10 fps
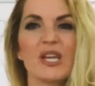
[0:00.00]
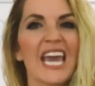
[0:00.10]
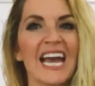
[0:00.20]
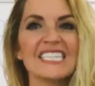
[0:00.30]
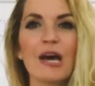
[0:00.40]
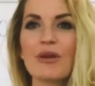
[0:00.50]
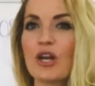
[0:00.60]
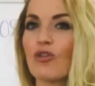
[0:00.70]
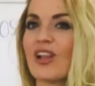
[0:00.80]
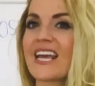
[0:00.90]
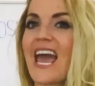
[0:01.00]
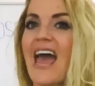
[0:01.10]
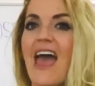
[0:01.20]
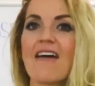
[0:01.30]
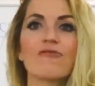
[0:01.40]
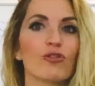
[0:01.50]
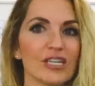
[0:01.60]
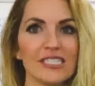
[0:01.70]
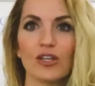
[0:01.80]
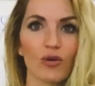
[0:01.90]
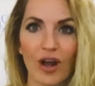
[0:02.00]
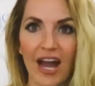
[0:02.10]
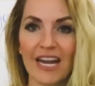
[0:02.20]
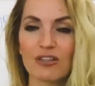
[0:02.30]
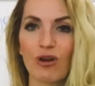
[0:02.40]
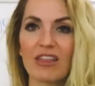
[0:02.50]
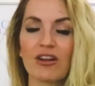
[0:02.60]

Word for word: Well, you can't tell me you don't like every single kind, right?